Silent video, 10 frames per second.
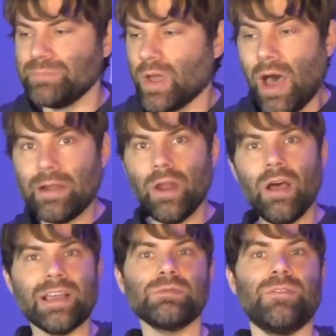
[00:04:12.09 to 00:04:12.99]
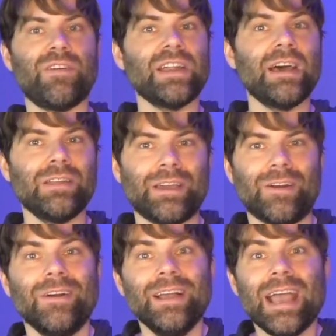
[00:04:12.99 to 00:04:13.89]
oh, I don't know, I guess we'll find out
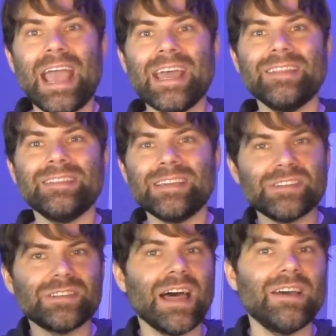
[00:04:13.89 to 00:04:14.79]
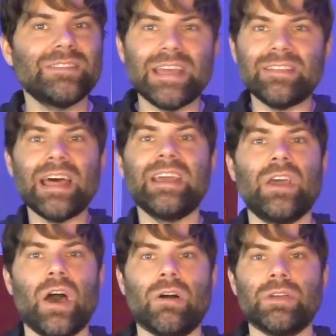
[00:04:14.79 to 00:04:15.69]
later. And they let it
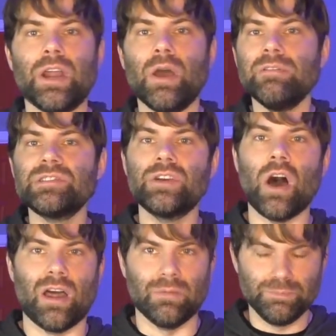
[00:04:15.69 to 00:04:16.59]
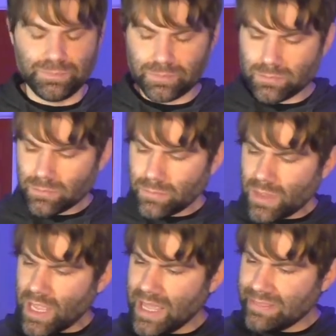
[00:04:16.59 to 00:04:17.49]
go. It was gone.
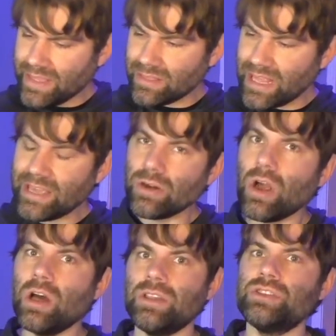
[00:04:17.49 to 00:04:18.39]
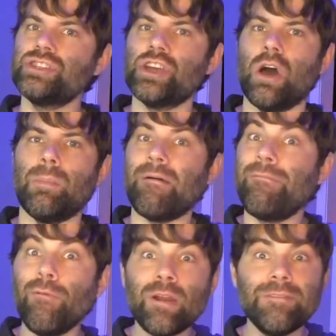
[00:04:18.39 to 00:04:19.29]
And then later on in the show, about
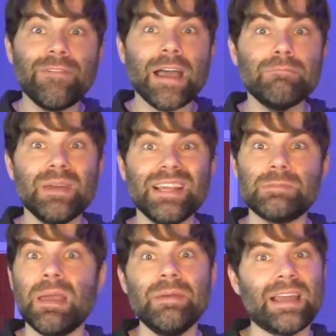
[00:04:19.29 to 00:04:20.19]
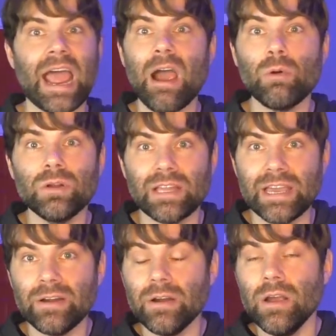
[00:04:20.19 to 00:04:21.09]
45 minutes, maybe an hour
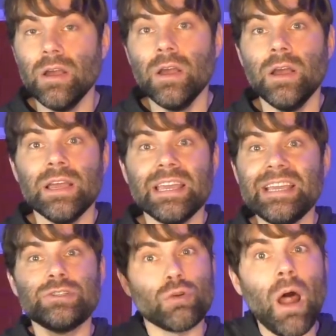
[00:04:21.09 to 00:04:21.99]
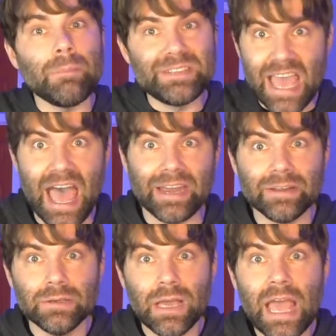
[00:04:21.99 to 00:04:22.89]
later, he dropped dead.
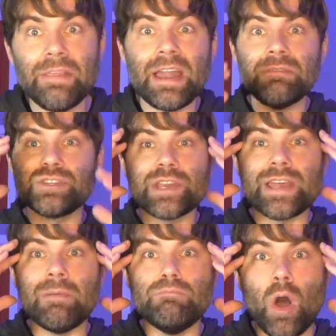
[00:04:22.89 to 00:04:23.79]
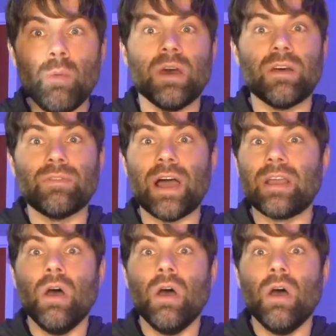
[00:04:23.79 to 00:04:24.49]
And then it was just that moment of like,